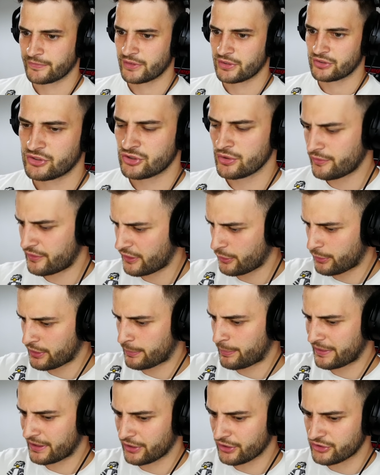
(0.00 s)
something that would
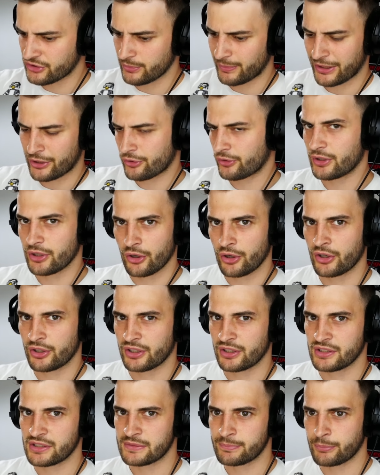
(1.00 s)
appeal to my current audience,